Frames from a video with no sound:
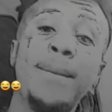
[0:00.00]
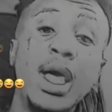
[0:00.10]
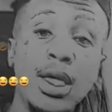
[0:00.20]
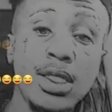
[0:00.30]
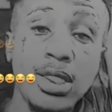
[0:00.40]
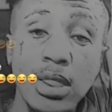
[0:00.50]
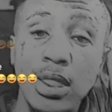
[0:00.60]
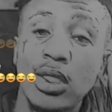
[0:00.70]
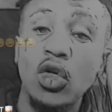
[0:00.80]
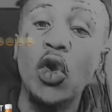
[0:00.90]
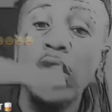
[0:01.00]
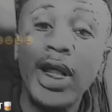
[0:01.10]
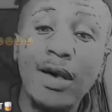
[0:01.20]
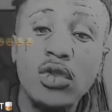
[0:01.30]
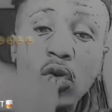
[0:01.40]
bitch, you
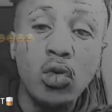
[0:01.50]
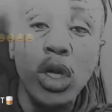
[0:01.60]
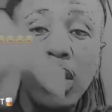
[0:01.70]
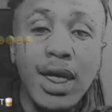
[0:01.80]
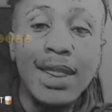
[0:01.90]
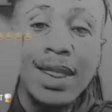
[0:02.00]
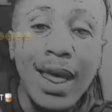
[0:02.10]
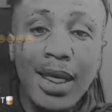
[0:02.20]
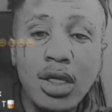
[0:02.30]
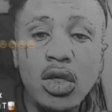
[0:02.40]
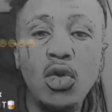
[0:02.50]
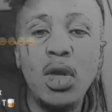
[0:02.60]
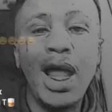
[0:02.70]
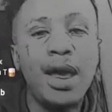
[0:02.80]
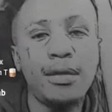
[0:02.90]
don't have to work a day in
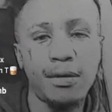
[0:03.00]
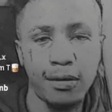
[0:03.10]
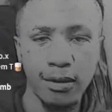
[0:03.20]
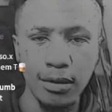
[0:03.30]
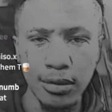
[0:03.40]
your life.